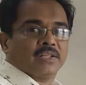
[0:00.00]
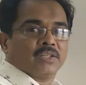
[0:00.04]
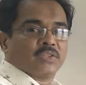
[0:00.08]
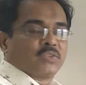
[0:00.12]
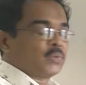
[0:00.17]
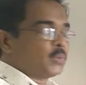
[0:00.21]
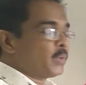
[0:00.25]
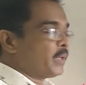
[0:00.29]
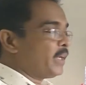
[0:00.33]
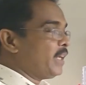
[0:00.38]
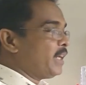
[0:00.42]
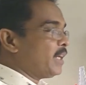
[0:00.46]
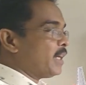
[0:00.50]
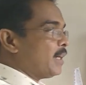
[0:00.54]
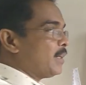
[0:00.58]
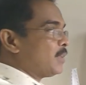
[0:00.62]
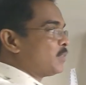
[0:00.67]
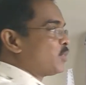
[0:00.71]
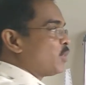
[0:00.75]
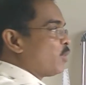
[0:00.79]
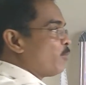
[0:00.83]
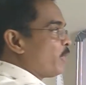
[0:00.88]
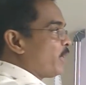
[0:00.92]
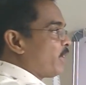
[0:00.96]
So in
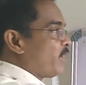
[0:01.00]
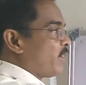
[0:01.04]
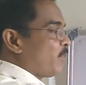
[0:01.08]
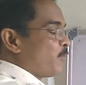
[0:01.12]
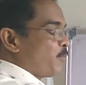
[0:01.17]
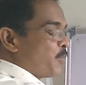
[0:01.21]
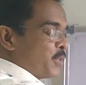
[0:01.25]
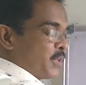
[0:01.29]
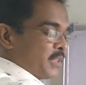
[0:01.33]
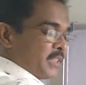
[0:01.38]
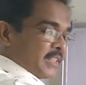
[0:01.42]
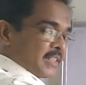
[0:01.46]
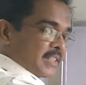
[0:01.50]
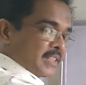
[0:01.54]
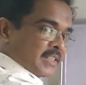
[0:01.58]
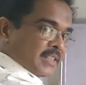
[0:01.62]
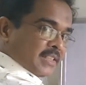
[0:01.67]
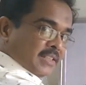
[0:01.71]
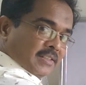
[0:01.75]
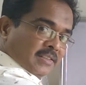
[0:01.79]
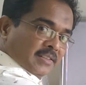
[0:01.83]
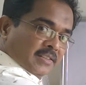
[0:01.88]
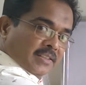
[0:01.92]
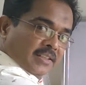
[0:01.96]
isometric
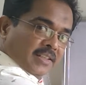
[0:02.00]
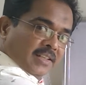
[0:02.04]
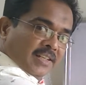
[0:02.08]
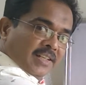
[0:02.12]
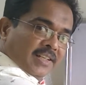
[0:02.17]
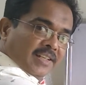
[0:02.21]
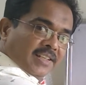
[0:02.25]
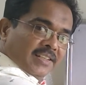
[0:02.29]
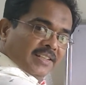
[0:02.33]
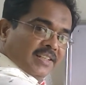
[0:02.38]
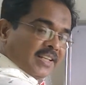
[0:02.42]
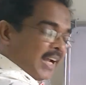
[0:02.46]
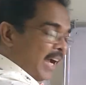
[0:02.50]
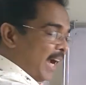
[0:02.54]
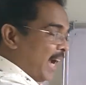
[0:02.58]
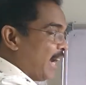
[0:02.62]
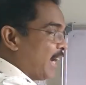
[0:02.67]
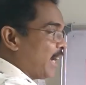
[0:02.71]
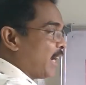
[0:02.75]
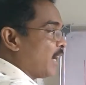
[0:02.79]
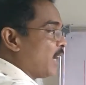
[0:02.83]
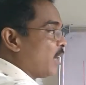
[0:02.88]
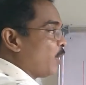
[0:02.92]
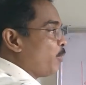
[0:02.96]
projection, the
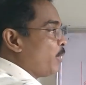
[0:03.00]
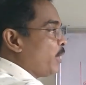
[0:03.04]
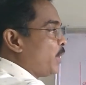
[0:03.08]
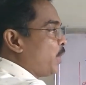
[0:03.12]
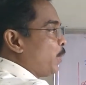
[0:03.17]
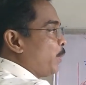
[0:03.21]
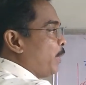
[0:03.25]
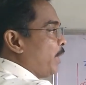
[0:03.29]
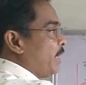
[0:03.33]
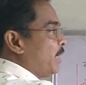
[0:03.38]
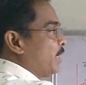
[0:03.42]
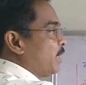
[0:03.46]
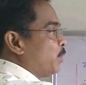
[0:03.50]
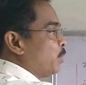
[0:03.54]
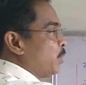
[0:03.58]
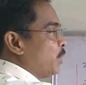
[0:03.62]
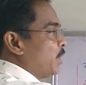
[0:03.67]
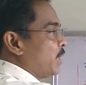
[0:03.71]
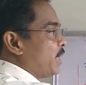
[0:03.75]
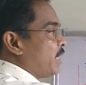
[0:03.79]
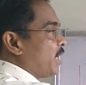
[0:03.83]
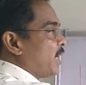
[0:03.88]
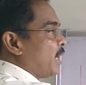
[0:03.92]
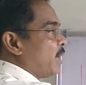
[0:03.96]
angle between the
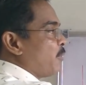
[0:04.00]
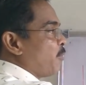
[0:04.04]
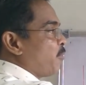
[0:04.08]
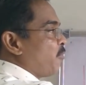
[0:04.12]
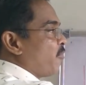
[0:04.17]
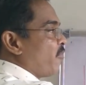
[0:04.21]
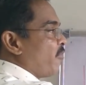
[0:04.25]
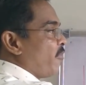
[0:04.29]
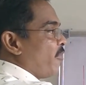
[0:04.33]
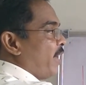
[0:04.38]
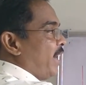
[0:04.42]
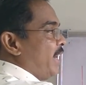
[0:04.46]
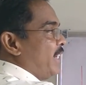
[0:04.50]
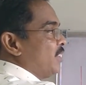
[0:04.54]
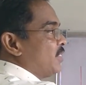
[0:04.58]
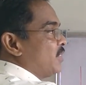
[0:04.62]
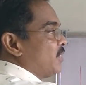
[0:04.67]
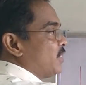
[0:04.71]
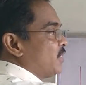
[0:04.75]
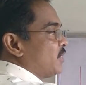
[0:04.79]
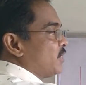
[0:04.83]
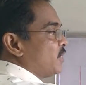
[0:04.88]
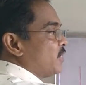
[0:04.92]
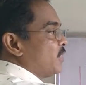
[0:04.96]
vertical
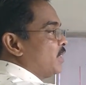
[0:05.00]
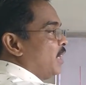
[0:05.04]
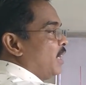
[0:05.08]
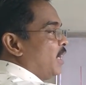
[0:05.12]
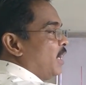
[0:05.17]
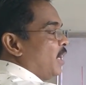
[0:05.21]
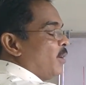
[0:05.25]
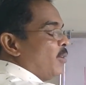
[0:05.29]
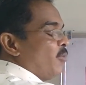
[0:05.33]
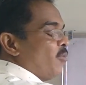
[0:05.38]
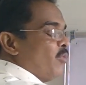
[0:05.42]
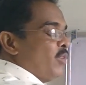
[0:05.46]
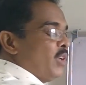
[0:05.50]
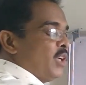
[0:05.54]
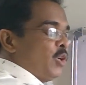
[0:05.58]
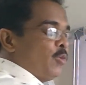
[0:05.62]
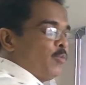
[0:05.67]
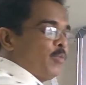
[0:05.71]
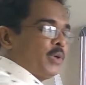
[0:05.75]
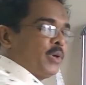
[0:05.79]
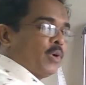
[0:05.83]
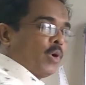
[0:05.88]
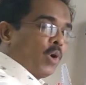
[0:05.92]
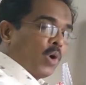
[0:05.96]
faces will
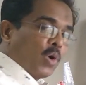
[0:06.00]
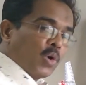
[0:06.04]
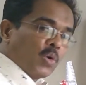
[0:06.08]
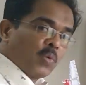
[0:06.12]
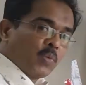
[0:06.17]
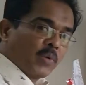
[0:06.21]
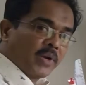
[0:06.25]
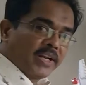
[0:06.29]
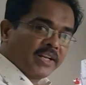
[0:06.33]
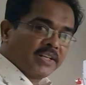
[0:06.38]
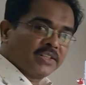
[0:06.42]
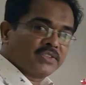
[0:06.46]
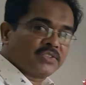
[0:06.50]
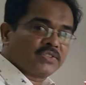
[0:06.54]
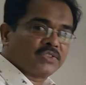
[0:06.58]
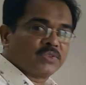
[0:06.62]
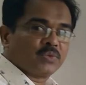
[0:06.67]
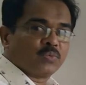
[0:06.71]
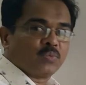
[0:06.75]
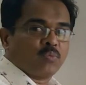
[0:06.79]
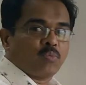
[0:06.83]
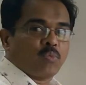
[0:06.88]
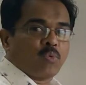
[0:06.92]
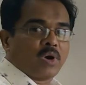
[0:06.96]
be always
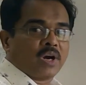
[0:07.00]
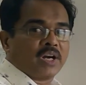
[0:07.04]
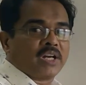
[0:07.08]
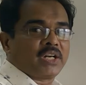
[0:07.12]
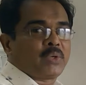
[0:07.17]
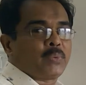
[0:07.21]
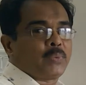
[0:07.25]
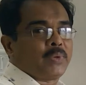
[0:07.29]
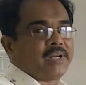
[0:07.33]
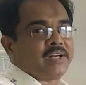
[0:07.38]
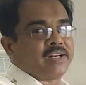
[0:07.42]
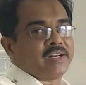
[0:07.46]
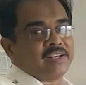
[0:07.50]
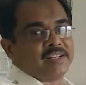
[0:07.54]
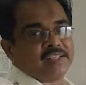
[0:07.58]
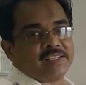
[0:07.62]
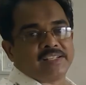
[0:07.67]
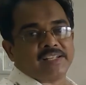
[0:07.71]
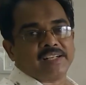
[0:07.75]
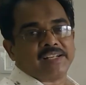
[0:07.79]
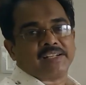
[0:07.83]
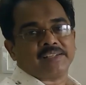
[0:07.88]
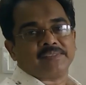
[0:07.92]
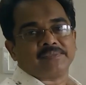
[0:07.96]
120
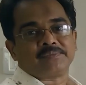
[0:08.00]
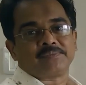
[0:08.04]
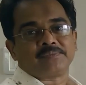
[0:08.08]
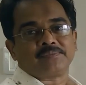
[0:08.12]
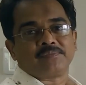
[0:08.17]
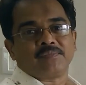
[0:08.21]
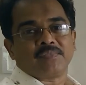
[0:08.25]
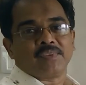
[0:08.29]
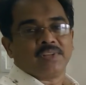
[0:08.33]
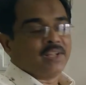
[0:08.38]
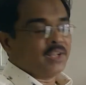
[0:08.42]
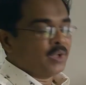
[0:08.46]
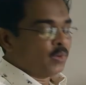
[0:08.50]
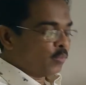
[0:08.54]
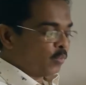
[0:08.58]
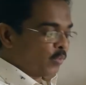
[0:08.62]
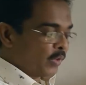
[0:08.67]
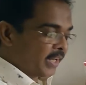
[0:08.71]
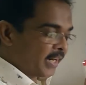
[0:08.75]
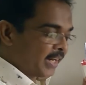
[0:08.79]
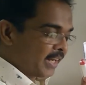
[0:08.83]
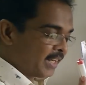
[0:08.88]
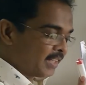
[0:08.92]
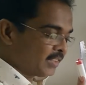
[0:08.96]
degree.
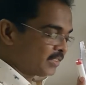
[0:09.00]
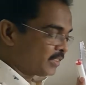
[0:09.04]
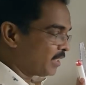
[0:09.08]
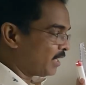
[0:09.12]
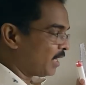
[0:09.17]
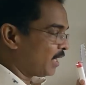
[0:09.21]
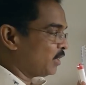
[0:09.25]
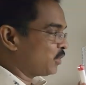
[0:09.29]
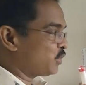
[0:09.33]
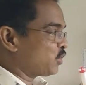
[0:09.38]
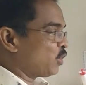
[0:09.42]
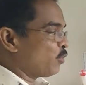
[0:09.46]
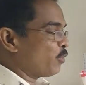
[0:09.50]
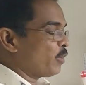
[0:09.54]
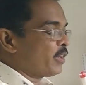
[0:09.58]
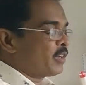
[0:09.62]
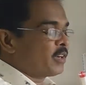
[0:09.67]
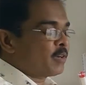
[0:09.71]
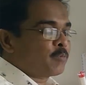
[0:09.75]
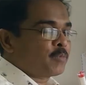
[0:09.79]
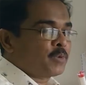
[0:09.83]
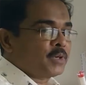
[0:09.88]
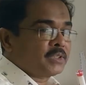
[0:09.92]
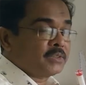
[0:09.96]
Whereas in in
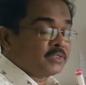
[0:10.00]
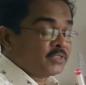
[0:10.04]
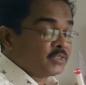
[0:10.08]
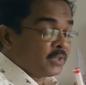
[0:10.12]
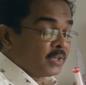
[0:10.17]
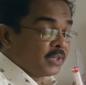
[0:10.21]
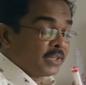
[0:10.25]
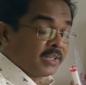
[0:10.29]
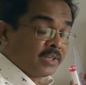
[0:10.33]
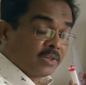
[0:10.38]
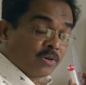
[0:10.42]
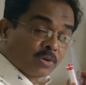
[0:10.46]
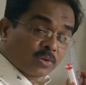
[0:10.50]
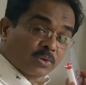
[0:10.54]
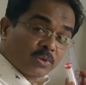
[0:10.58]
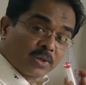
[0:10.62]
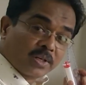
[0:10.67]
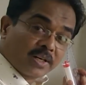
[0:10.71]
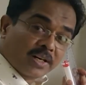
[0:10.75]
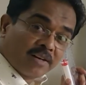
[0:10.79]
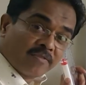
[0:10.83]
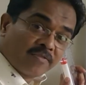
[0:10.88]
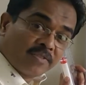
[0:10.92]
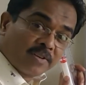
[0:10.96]

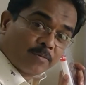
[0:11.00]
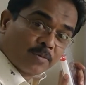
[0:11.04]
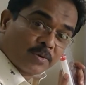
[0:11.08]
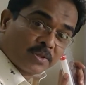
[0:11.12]
orthographic